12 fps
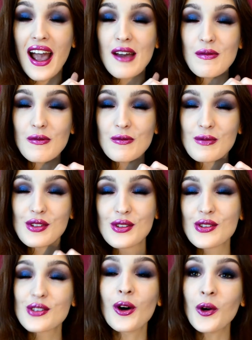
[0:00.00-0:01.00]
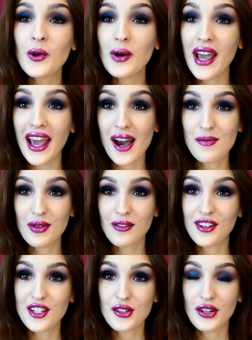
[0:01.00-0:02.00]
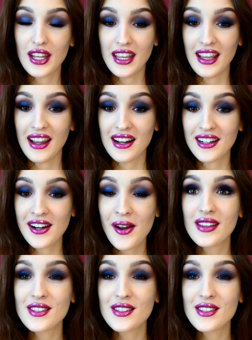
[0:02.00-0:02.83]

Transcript: I'm so happy that you're here.